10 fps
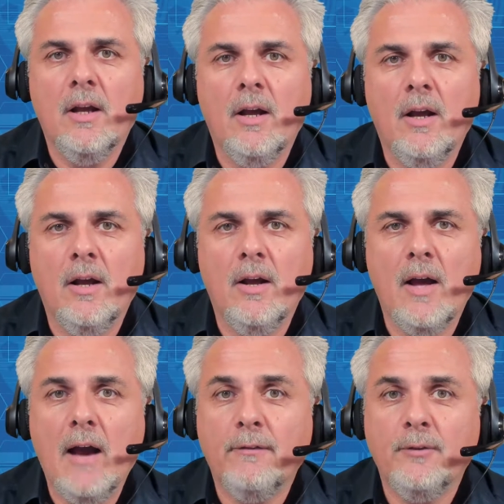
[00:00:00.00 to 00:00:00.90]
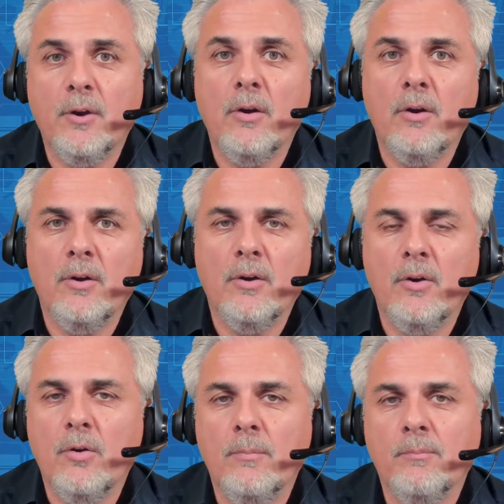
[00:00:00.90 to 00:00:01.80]
after
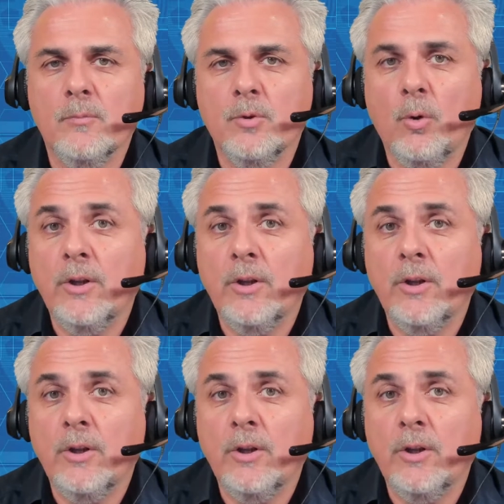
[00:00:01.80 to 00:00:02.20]
the